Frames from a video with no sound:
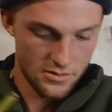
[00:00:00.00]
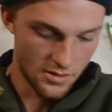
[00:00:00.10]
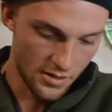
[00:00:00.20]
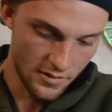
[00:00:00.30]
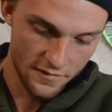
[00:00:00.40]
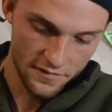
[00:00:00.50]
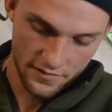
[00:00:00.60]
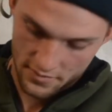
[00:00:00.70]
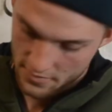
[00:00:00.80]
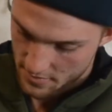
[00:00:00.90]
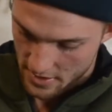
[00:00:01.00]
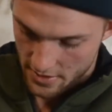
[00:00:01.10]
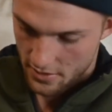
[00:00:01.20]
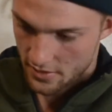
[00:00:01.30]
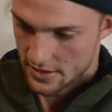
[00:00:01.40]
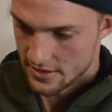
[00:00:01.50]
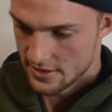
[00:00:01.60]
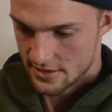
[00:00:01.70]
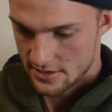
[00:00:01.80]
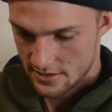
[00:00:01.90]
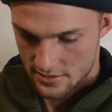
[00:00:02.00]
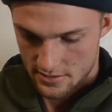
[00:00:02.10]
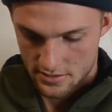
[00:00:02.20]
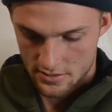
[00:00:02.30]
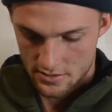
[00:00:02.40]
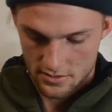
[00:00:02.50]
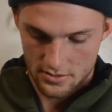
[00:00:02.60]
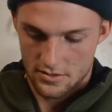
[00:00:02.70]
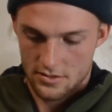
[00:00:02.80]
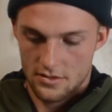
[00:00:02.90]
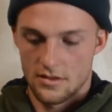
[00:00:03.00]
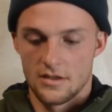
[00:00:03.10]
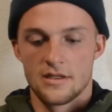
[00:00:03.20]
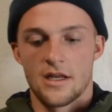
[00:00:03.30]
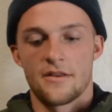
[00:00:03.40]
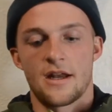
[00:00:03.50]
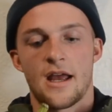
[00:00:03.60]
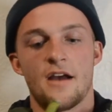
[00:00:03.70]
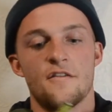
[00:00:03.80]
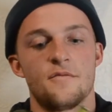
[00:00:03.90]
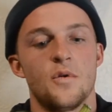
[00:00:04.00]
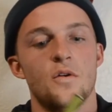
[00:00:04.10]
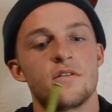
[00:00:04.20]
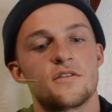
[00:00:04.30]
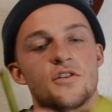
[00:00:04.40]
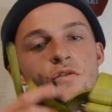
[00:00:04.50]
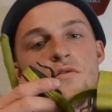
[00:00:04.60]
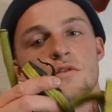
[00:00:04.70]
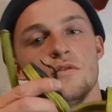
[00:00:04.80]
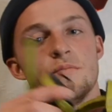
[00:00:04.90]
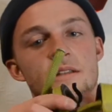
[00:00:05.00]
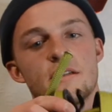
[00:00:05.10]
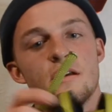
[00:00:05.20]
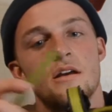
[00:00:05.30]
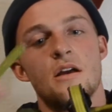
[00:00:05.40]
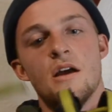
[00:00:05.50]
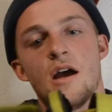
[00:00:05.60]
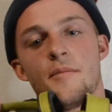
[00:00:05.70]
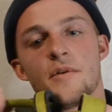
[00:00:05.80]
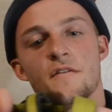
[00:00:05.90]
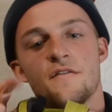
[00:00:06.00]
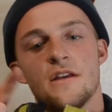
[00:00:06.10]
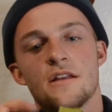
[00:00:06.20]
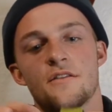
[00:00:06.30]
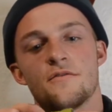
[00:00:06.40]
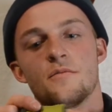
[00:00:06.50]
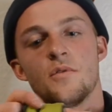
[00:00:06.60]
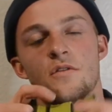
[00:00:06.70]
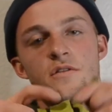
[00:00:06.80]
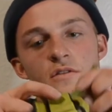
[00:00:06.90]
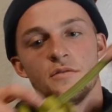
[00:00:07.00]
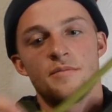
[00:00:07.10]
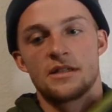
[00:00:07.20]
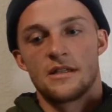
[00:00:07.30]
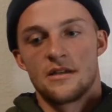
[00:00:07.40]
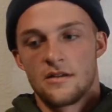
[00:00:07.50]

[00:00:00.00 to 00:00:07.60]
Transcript: of my harness. Now that I have both 2 loops, I'm going to feed it through both loops